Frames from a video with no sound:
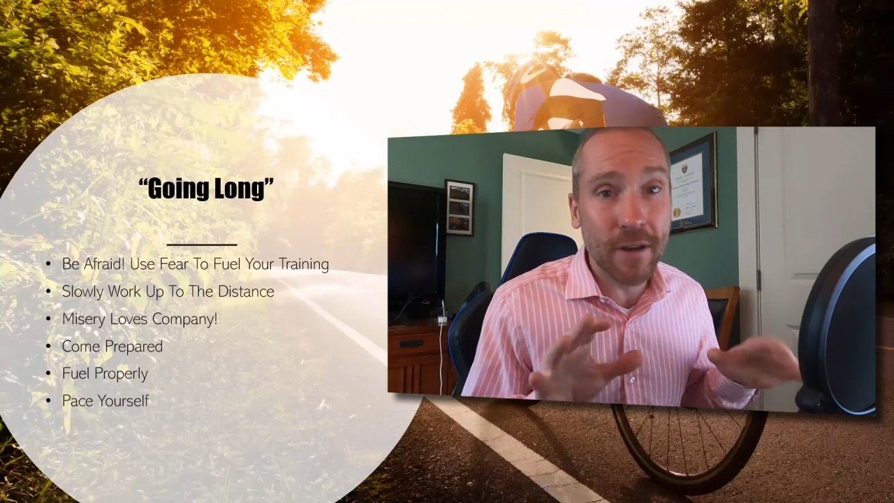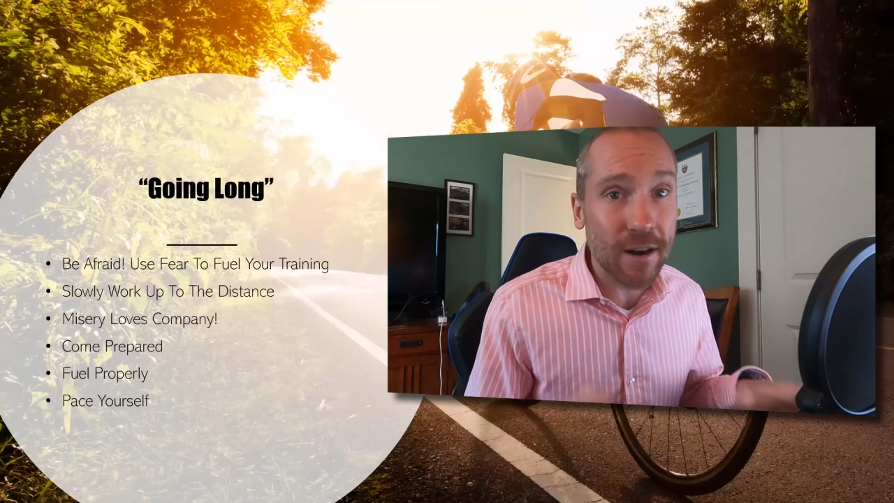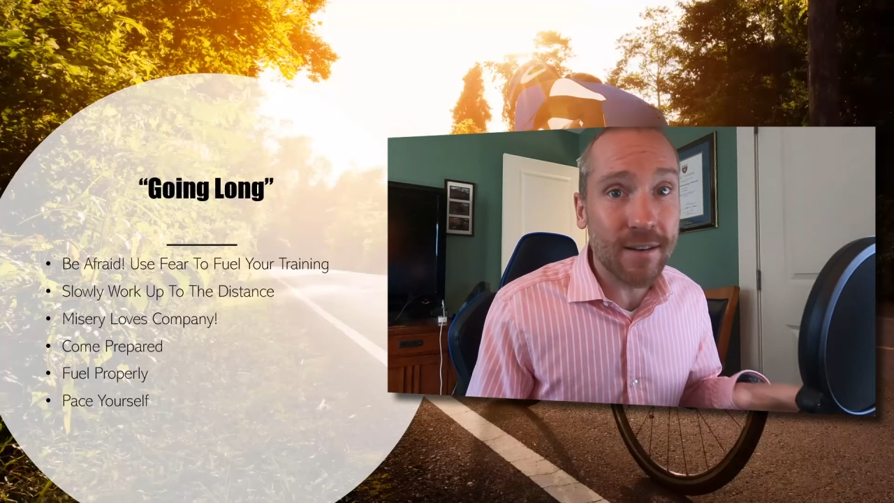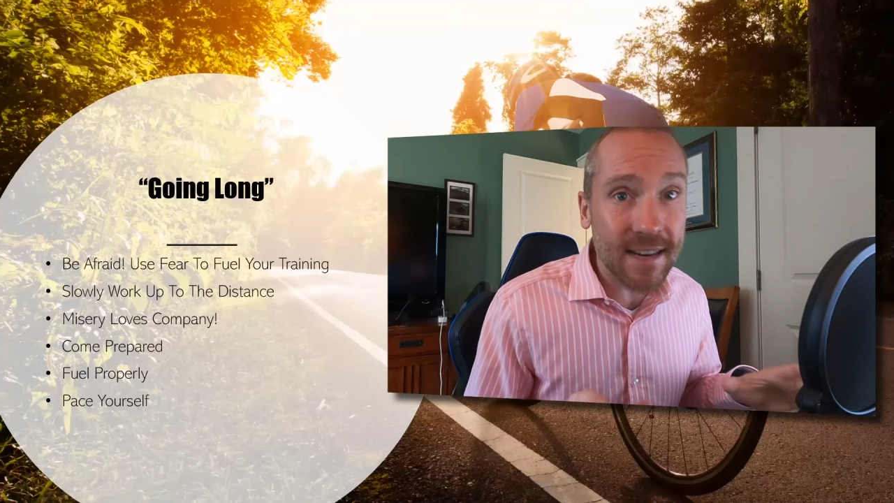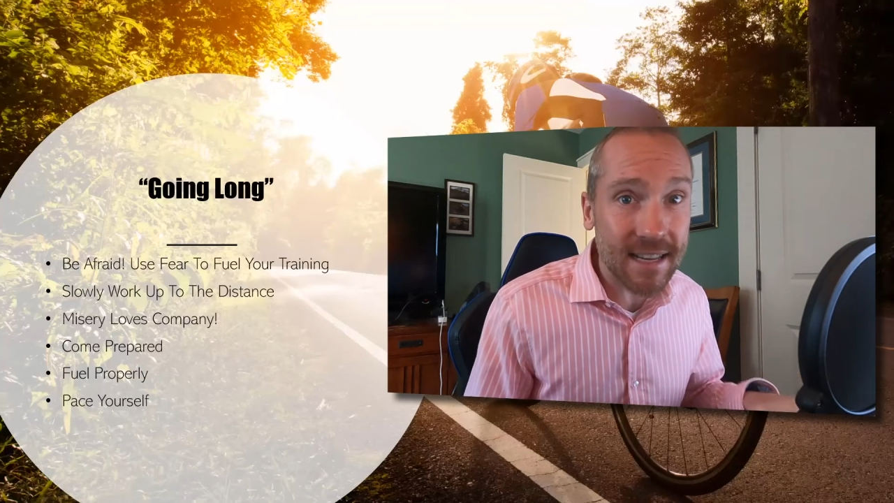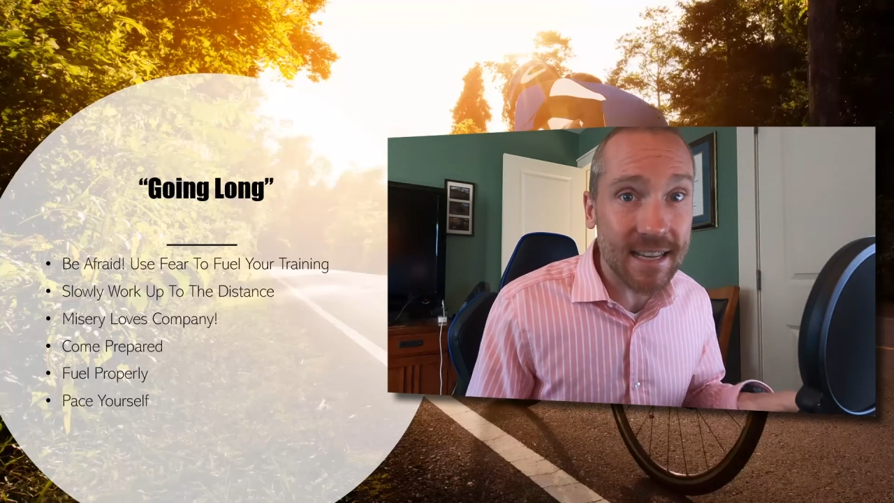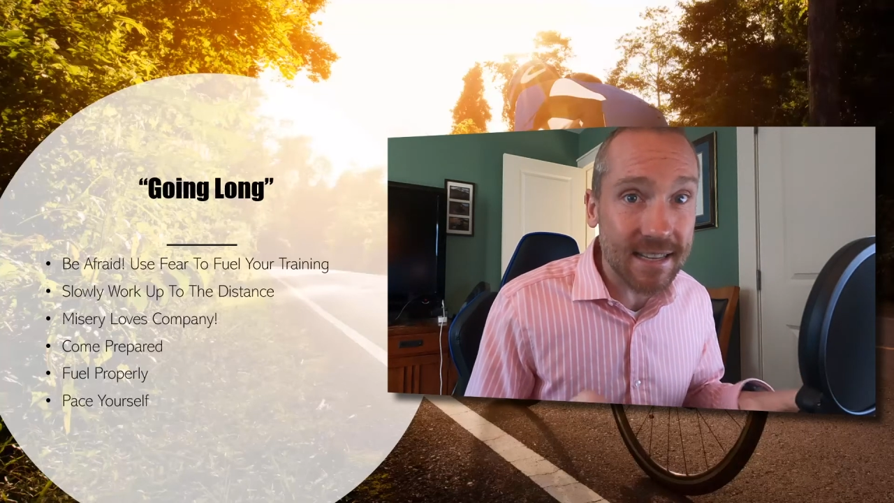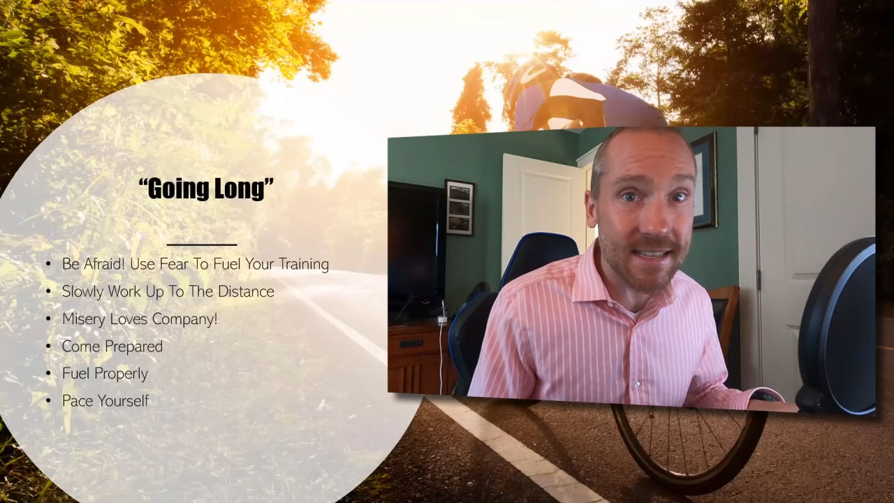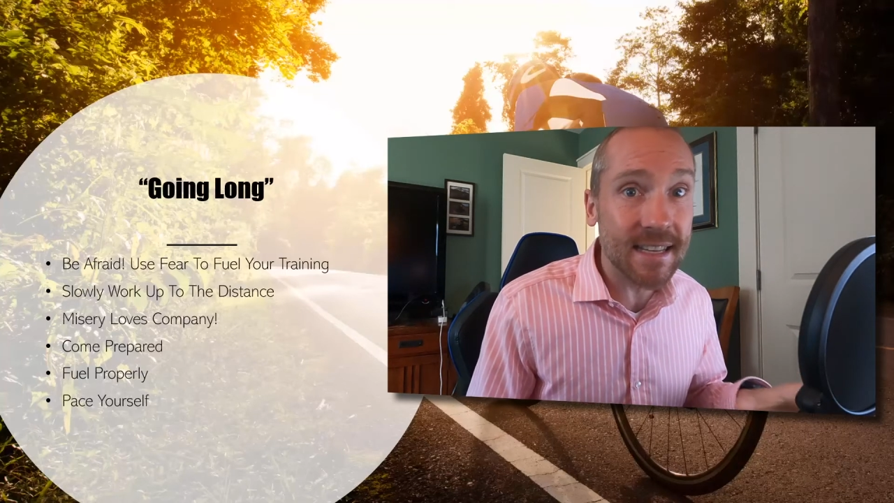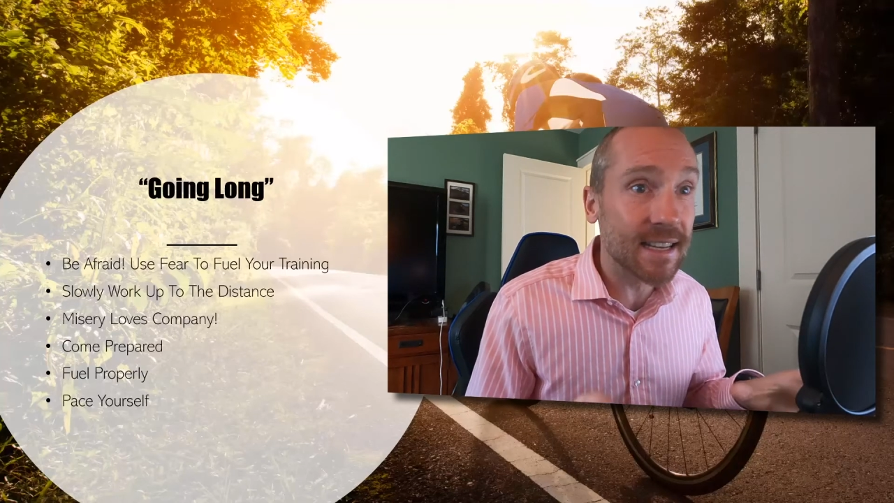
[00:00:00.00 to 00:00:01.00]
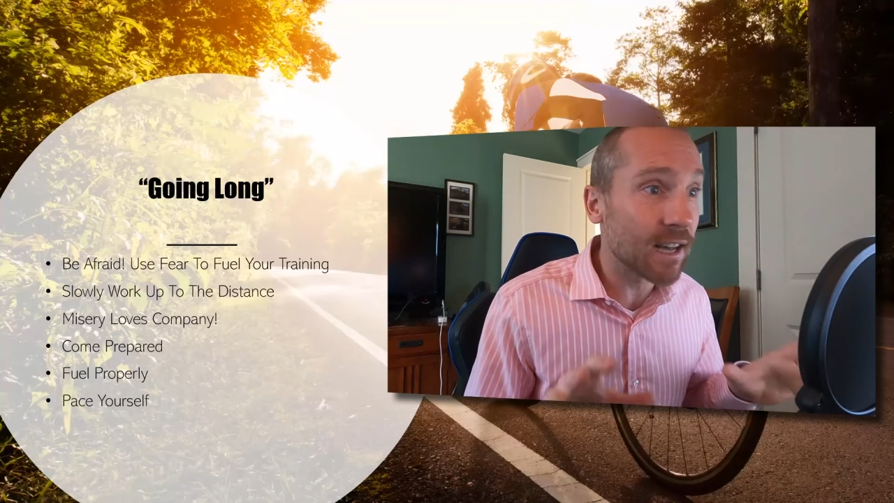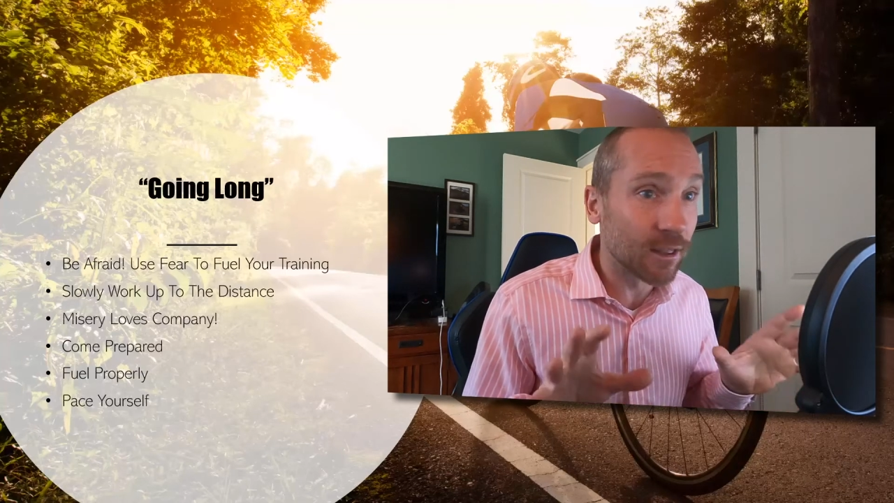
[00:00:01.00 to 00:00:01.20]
very easy,